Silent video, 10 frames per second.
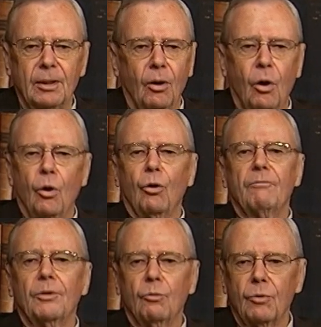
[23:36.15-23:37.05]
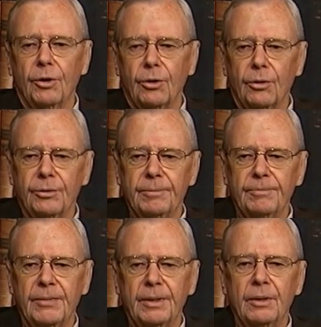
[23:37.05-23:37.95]
all over the world,
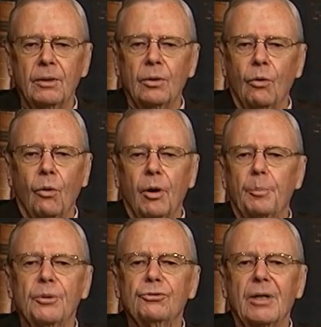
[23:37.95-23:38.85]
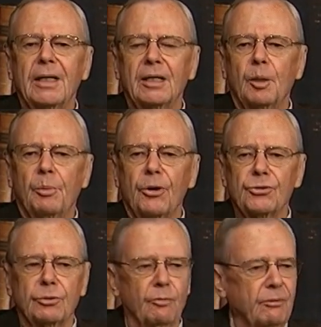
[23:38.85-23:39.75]
or appreciating a
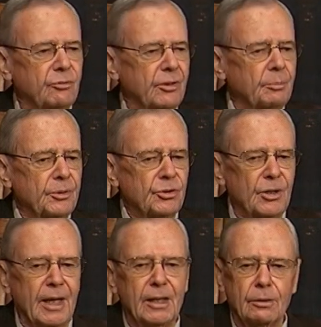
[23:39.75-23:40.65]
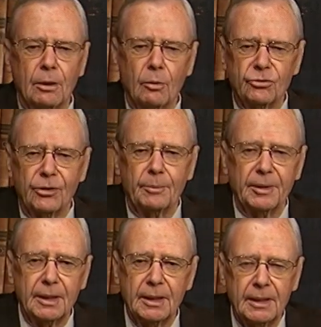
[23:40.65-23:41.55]
person. When we simply say, you know
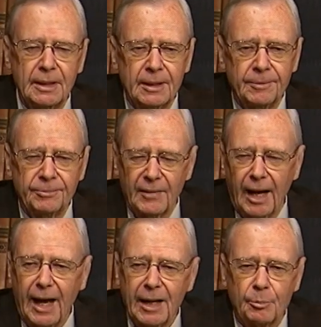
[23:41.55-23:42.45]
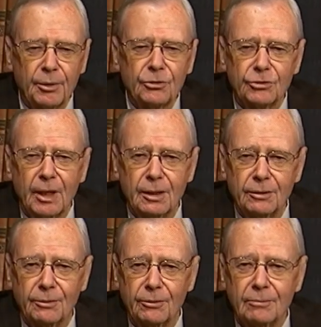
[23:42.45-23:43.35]
something, I appreciate
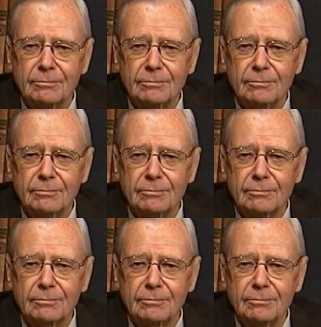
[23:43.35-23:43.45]
you.